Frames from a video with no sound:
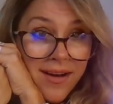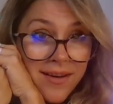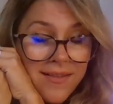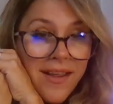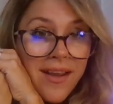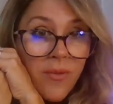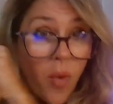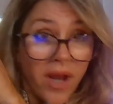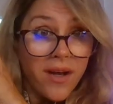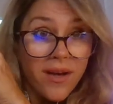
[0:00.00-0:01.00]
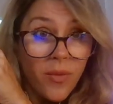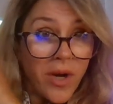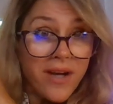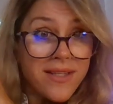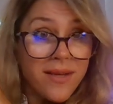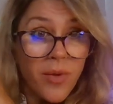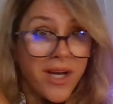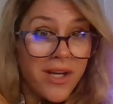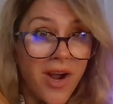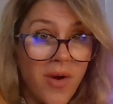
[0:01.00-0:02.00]
and you say, "What? Where is it? Where
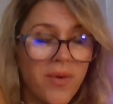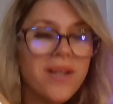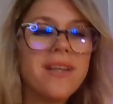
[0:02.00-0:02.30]
did it go?"